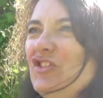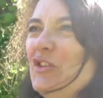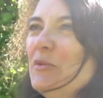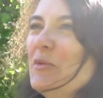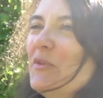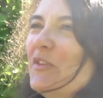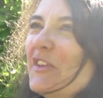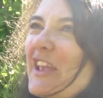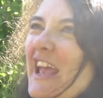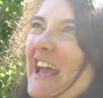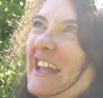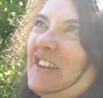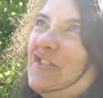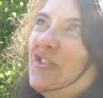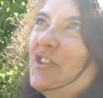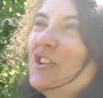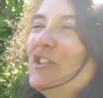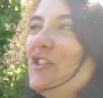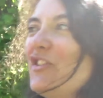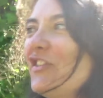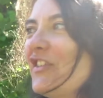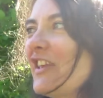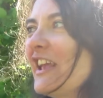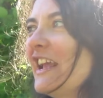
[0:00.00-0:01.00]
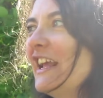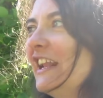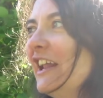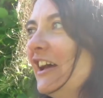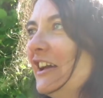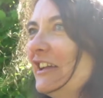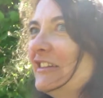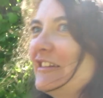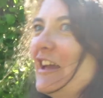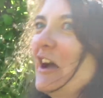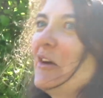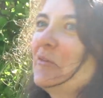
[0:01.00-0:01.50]
She was again trying to say
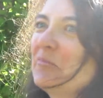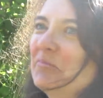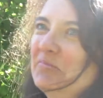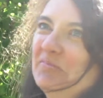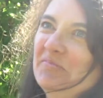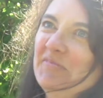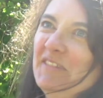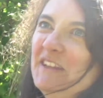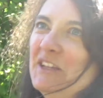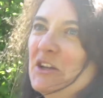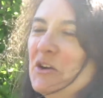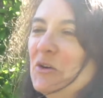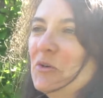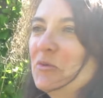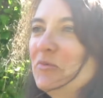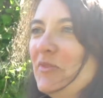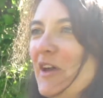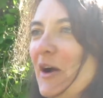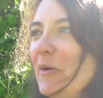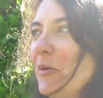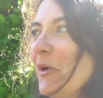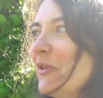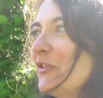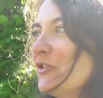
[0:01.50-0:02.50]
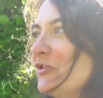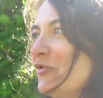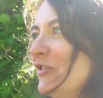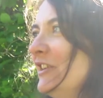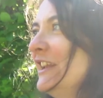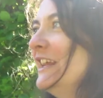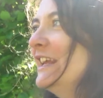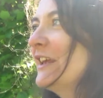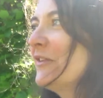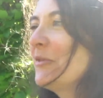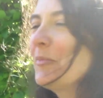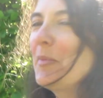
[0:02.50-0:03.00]
that, that wasn't
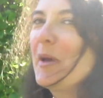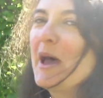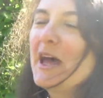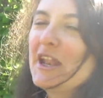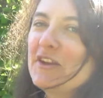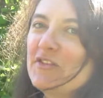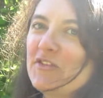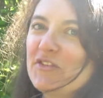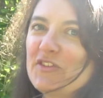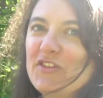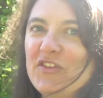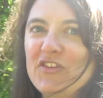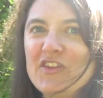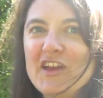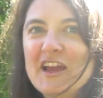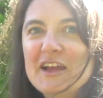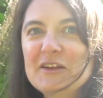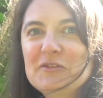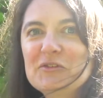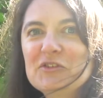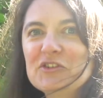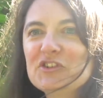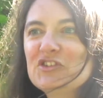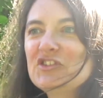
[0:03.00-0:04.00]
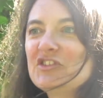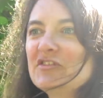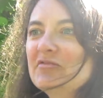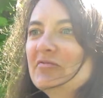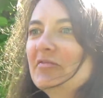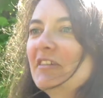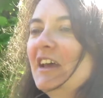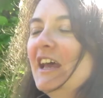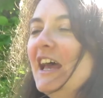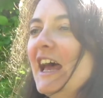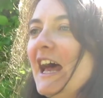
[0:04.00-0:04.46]
really as bad as it sounded.